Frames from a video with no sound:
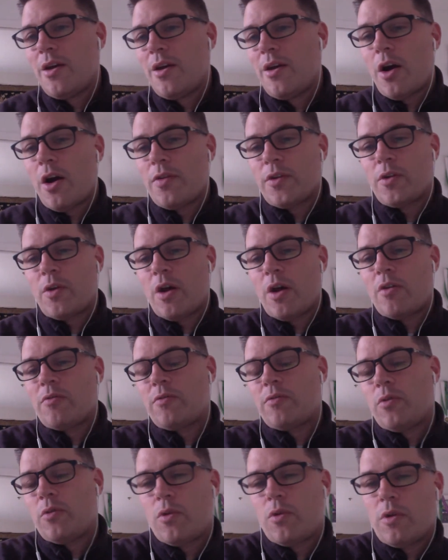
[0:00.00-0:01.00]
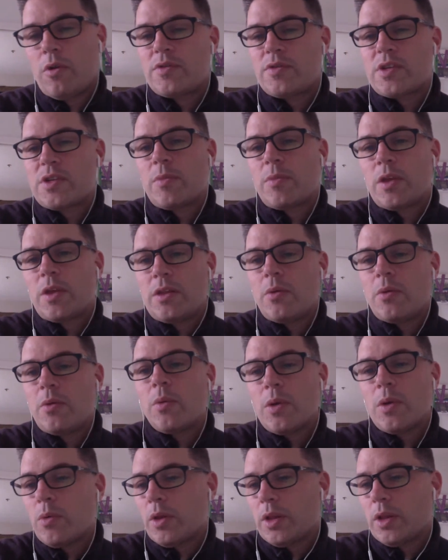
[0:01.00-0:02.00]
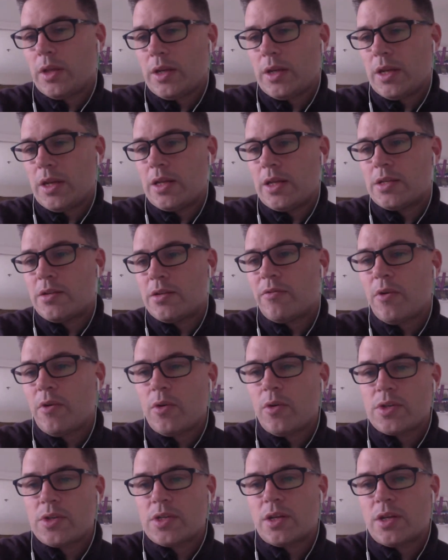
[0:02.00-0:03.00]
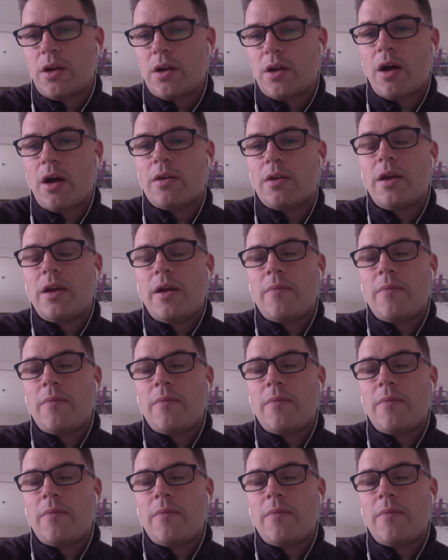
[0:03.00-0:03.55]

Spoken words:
on the ground floor of something that we really need to focus in on,